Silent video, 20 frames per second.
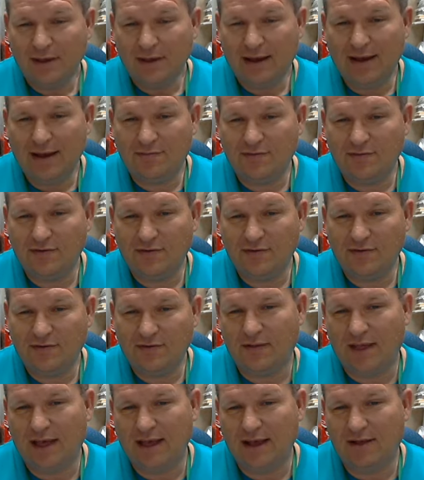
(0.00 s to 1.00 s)
I have 6
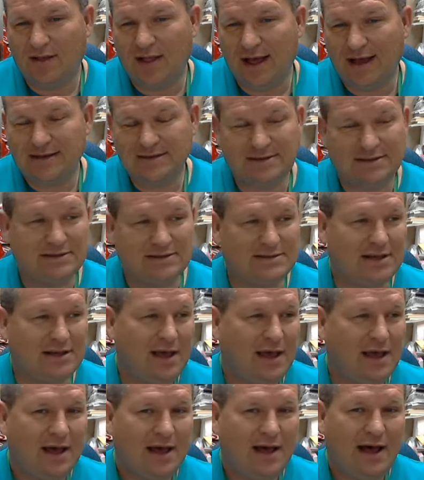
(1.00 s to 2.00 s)
online classes.
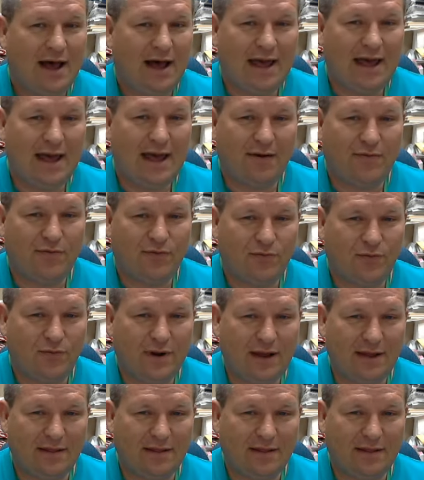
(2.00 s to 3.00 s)
I have
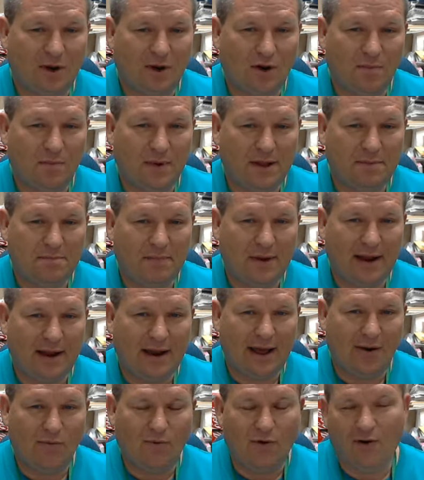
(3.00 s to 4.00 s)
3 at the moment, but
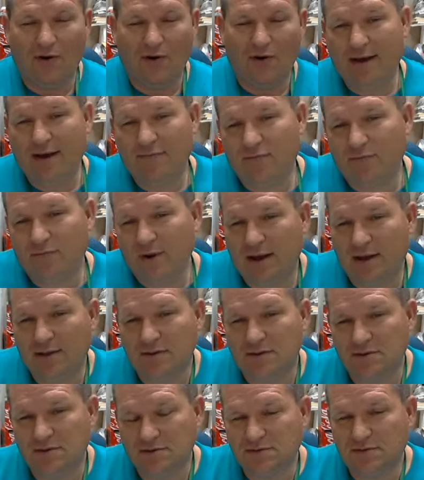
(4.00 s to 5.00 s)
I will have 3
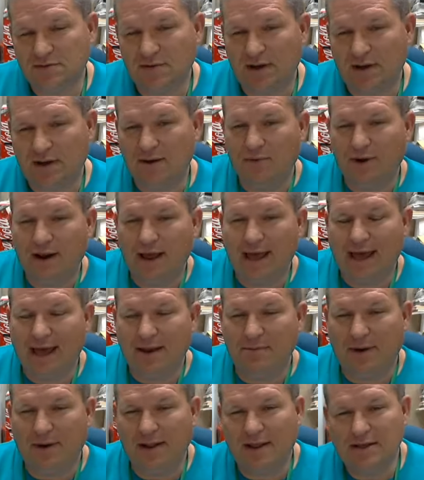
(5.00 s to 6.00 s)
others when I
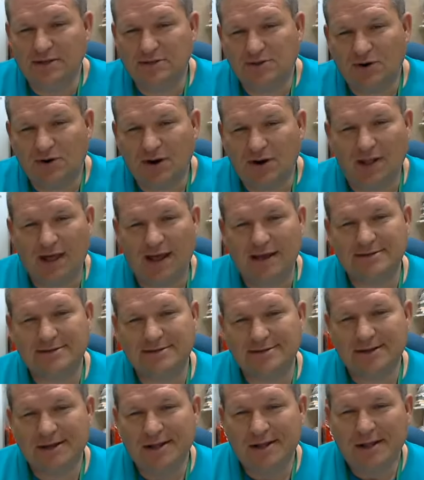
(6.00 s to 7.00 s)
add my late start
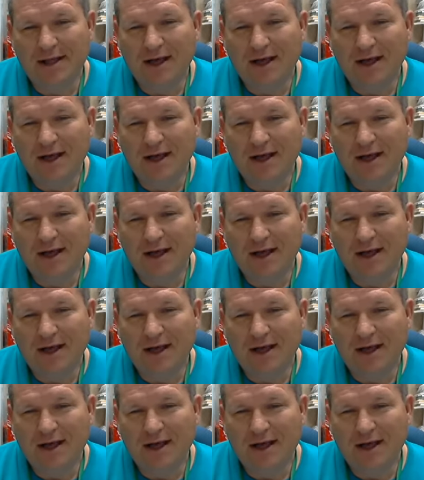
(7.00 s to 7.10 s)
classes.